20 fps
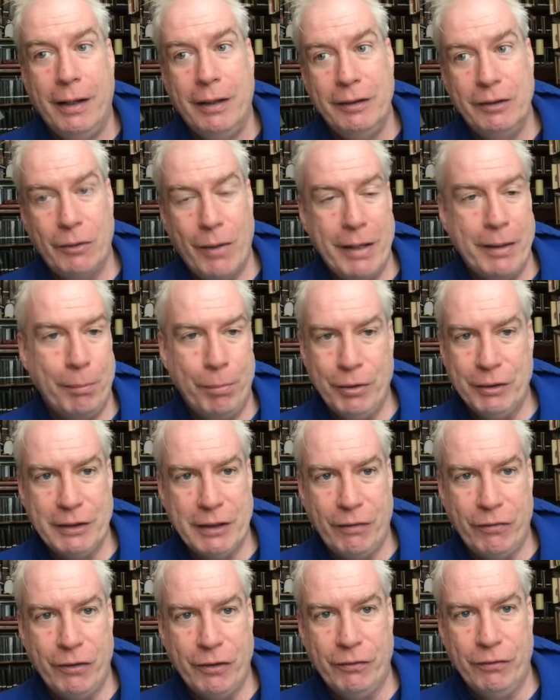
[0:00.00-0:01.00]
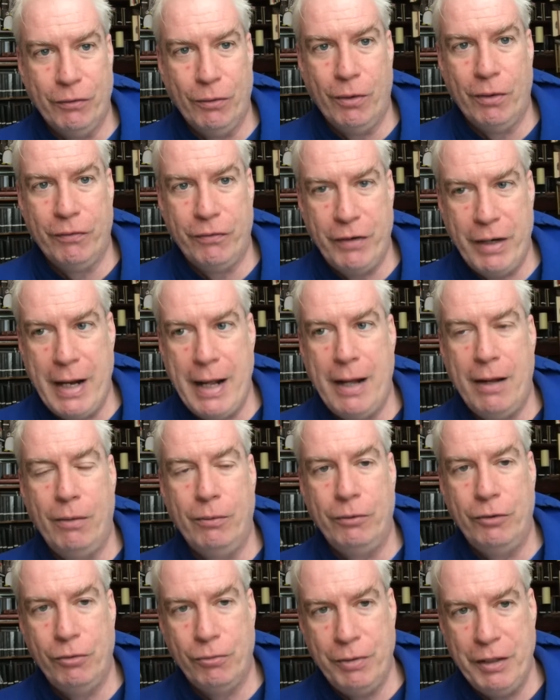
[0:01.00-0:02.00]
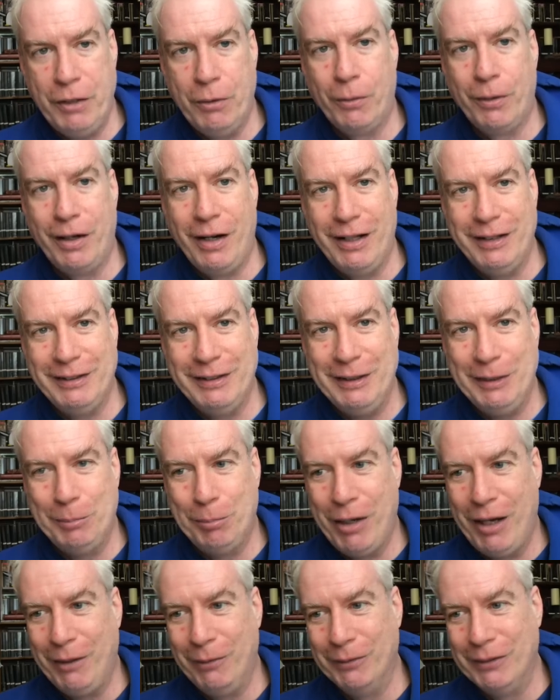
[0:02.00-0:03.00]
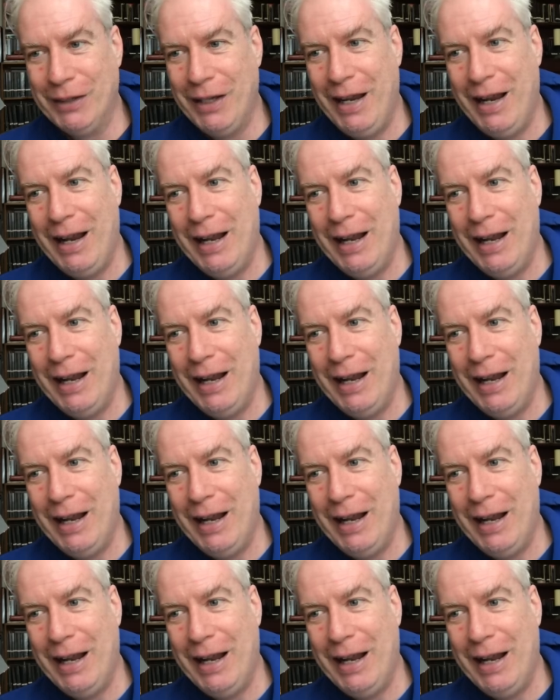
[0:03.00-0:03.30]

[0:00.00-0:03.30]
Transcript: So I can put stuff on the floor for now to reorganize these penguins.